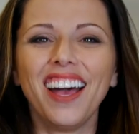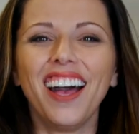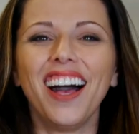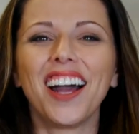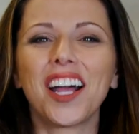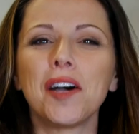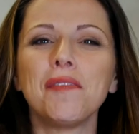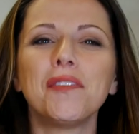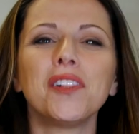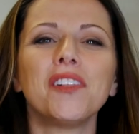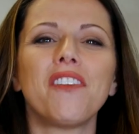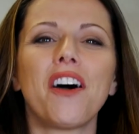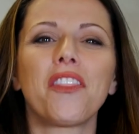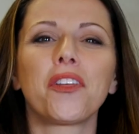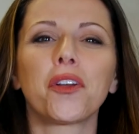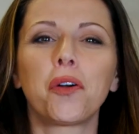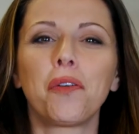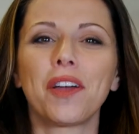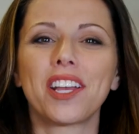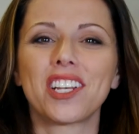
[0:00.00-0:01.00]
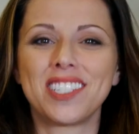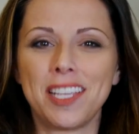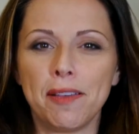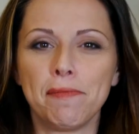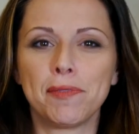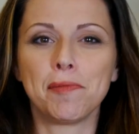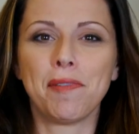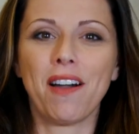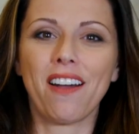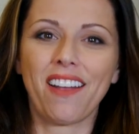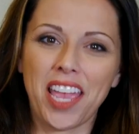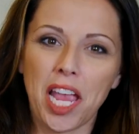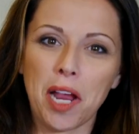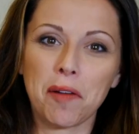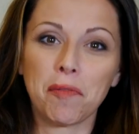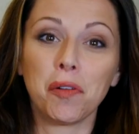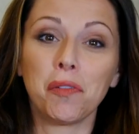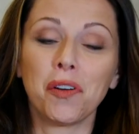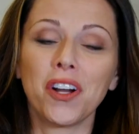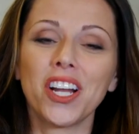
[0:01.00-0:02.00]
A couple of other quick tips about
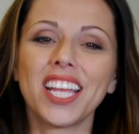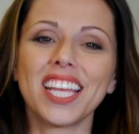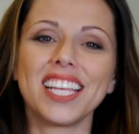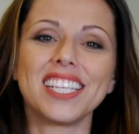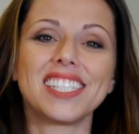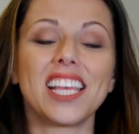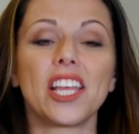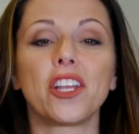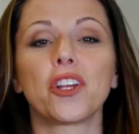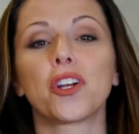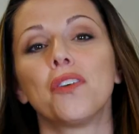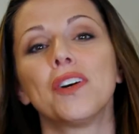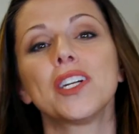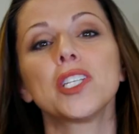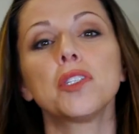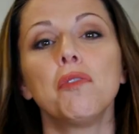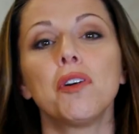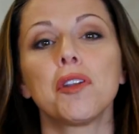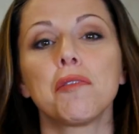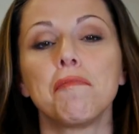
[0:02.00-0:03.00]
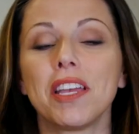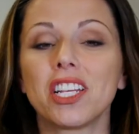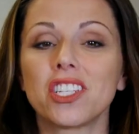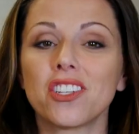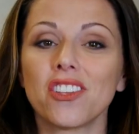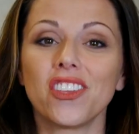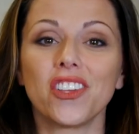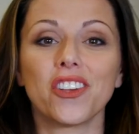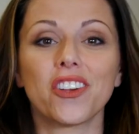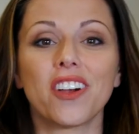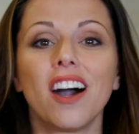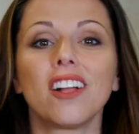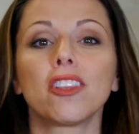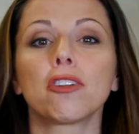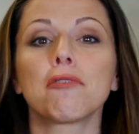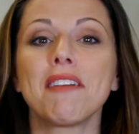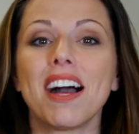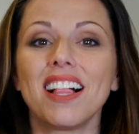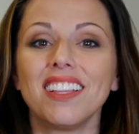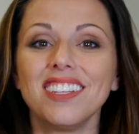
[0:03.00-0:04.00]
camera work is that you're going to want to make sure that your
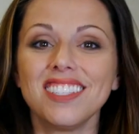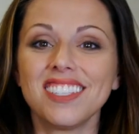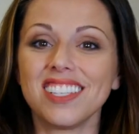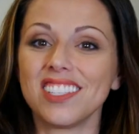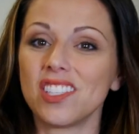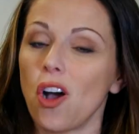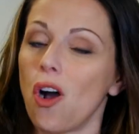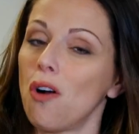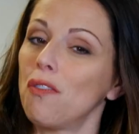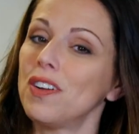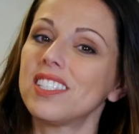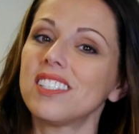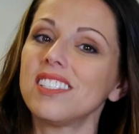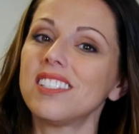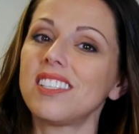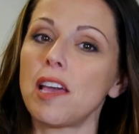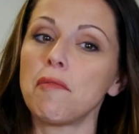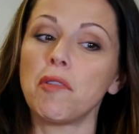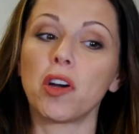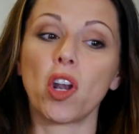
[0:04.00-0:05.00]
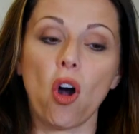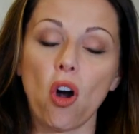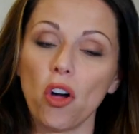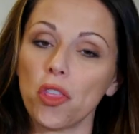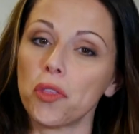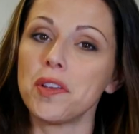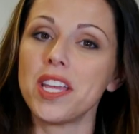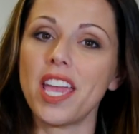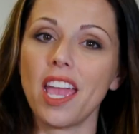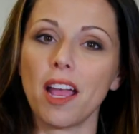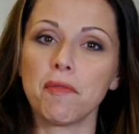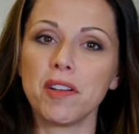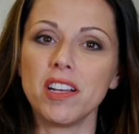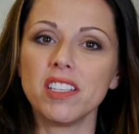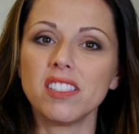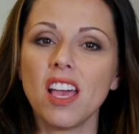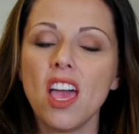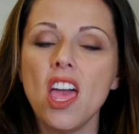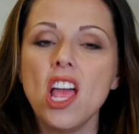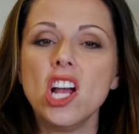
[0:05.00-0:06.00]
color balance is always the same on all 3 cameras.